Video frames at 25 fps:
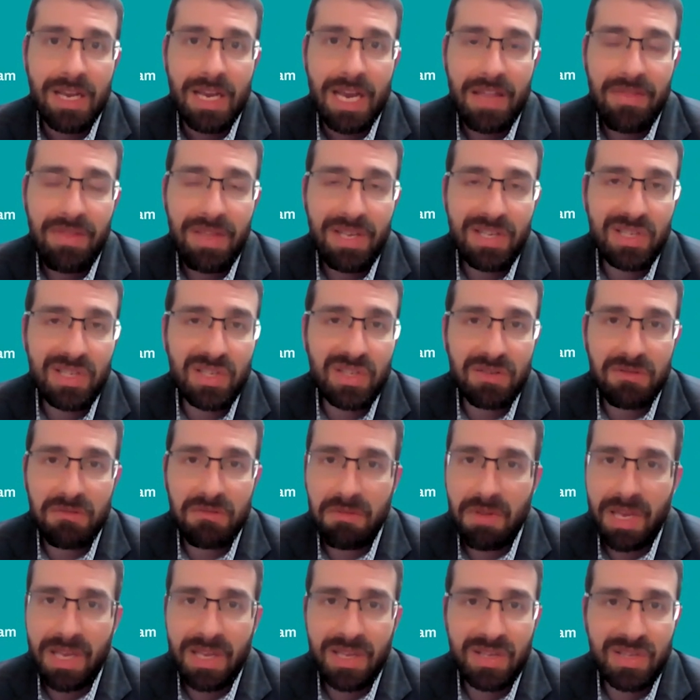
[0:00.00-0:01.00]
And this
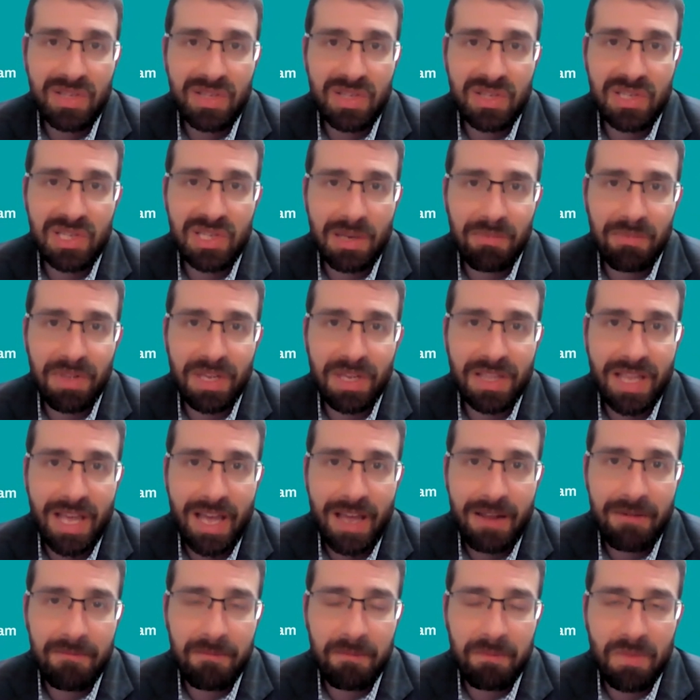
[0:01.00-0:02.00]
is something
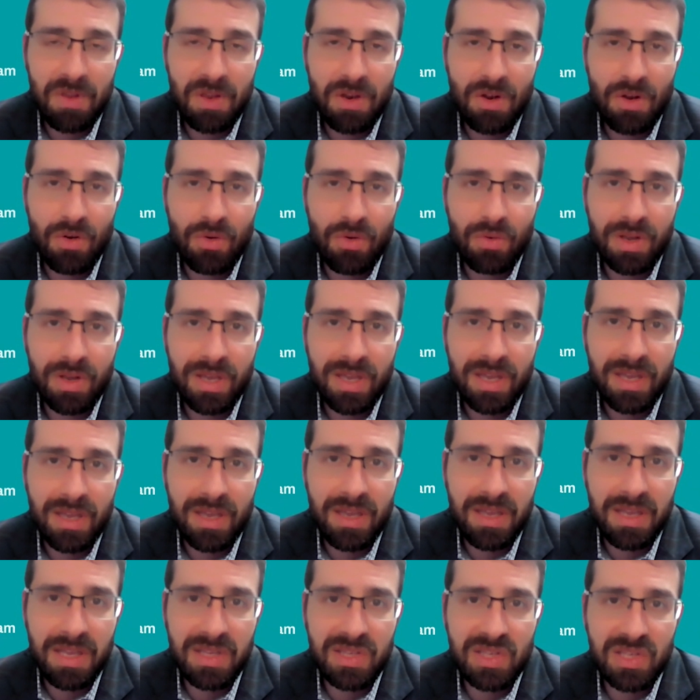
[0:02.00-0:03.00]
that,
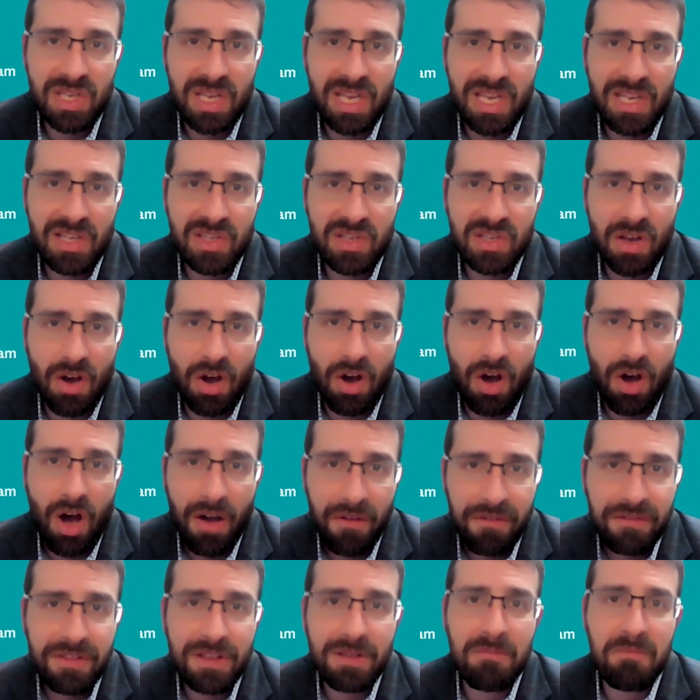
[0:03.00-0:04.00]
is
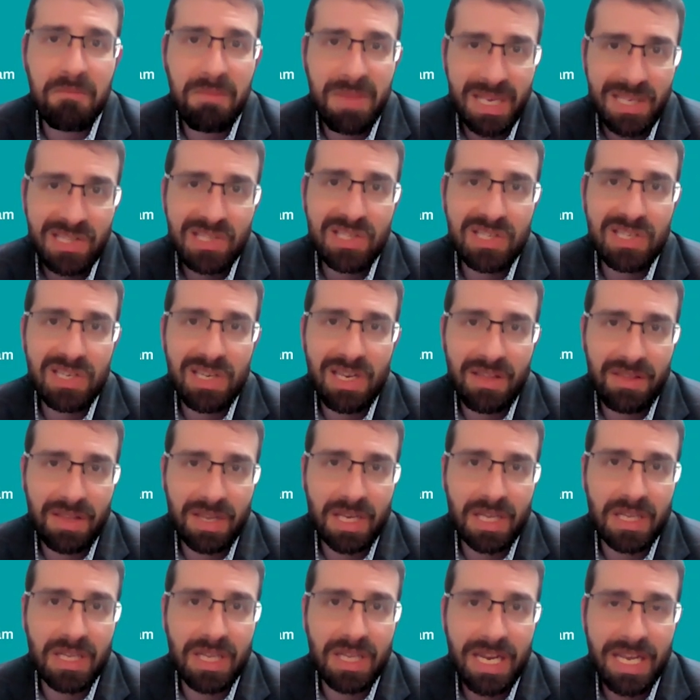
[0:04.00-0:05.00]
often missed in
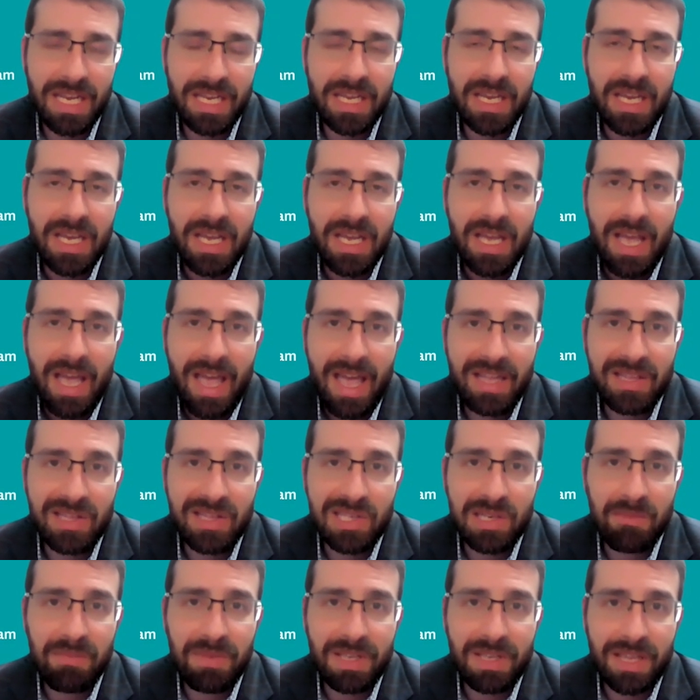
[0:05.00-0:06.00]
the clinic, and
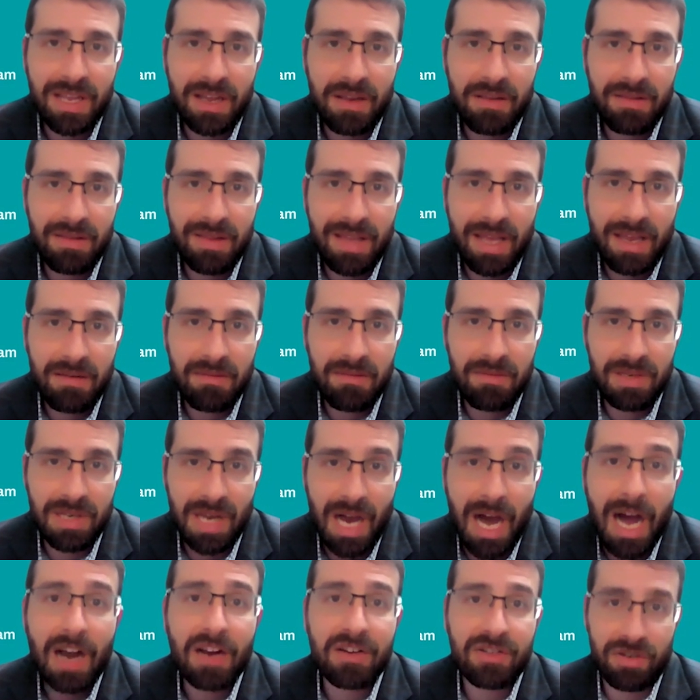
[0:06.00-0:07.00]
something that
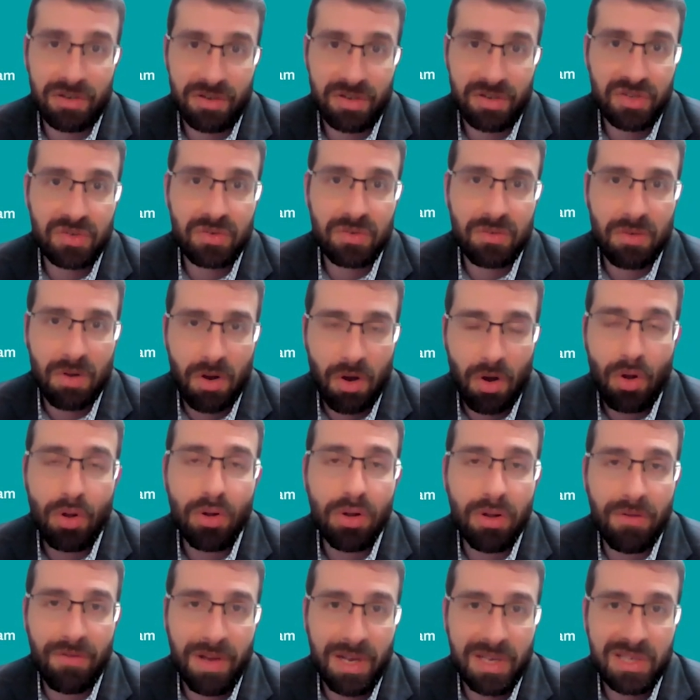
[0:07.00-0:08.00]
doctors,
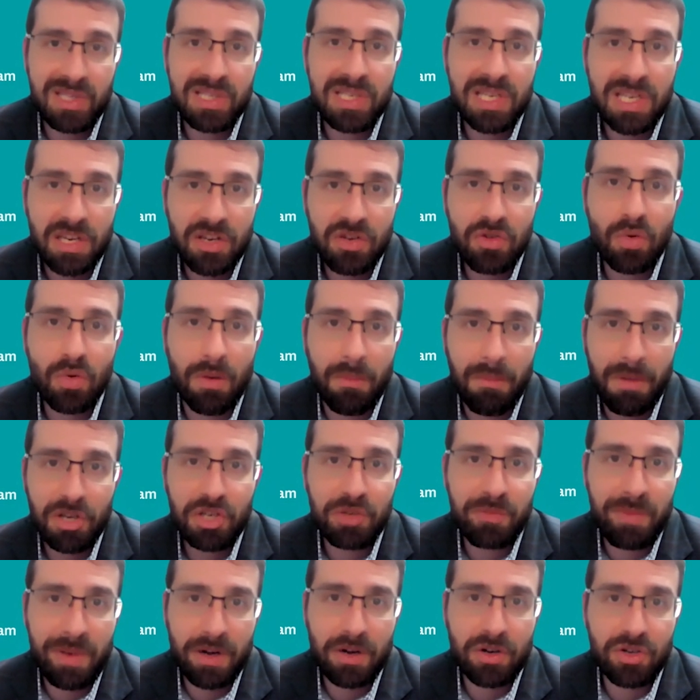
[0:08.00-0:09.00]
all of us, need to do a
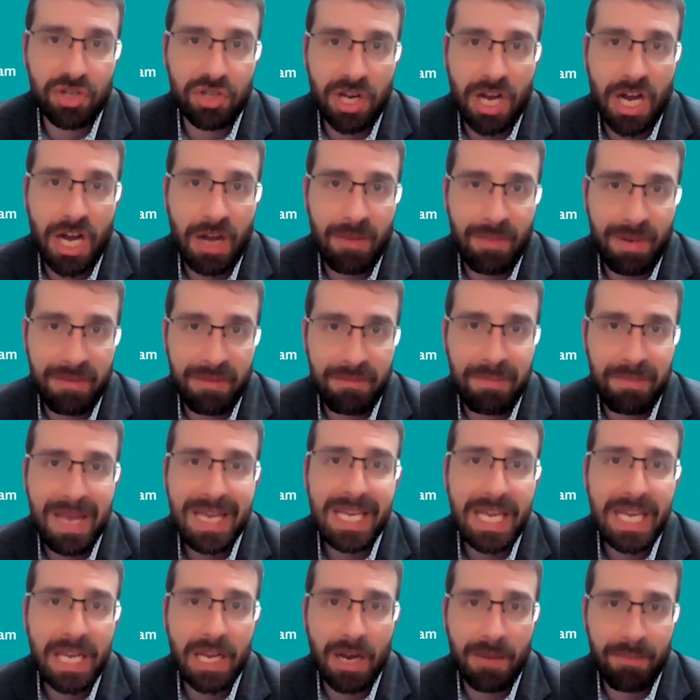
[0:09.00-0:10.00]
much better job at
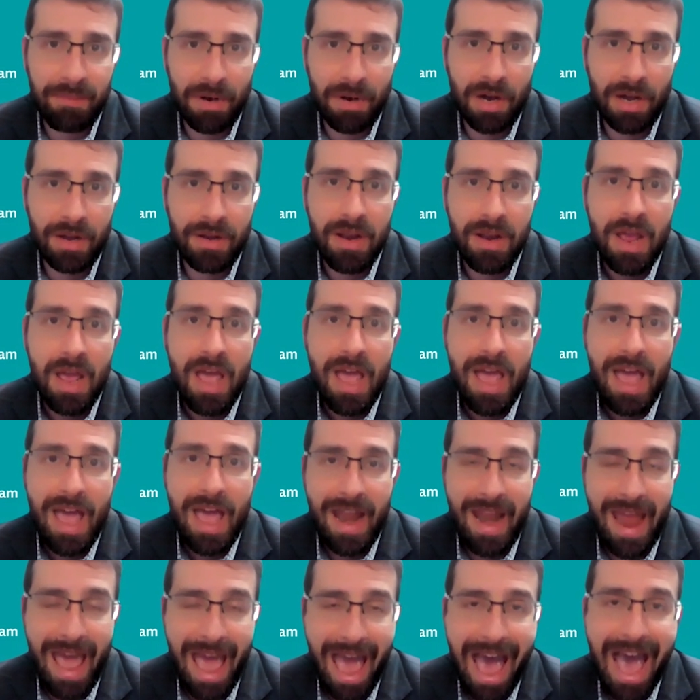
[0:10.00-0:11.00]
picking up on
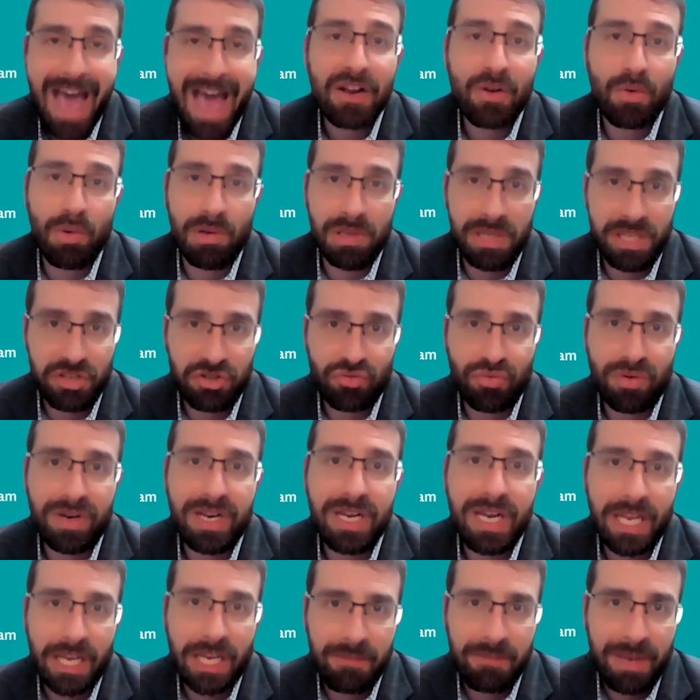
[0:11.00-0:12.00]
and adequately
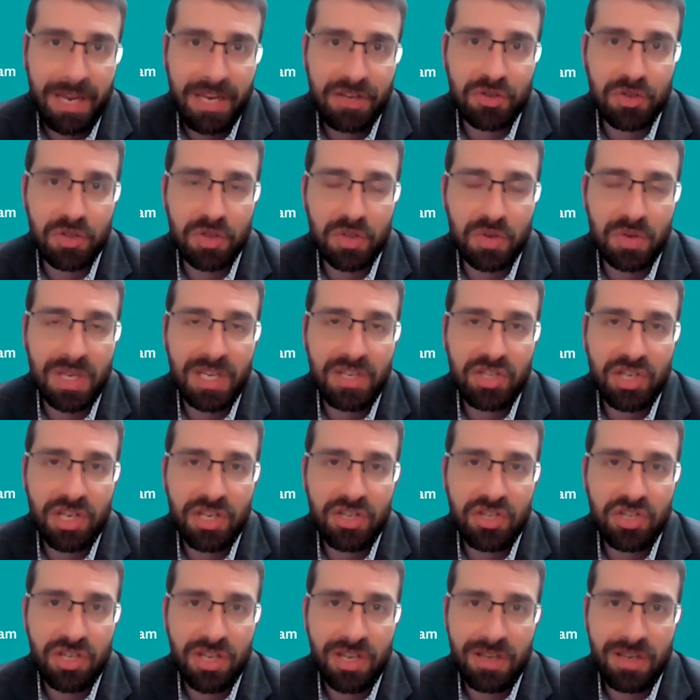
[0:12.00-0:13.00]
treating in patients with
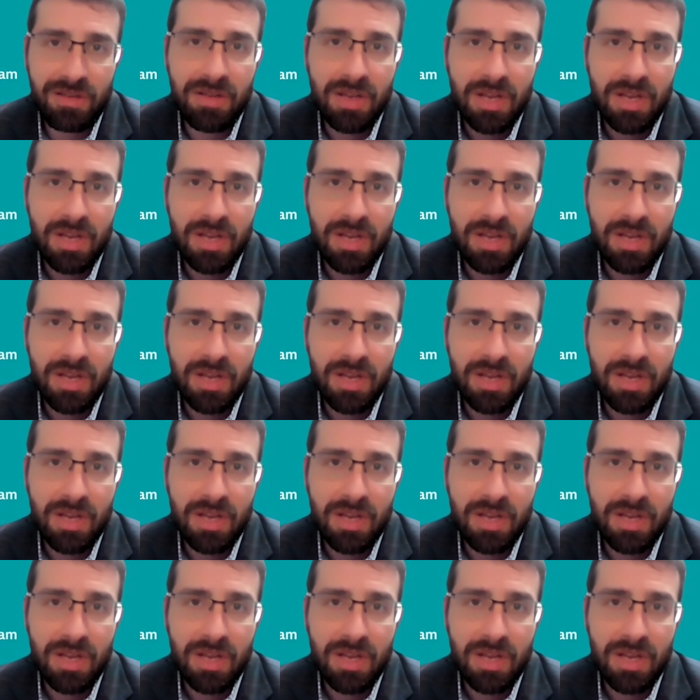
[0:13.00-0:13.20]
HHT.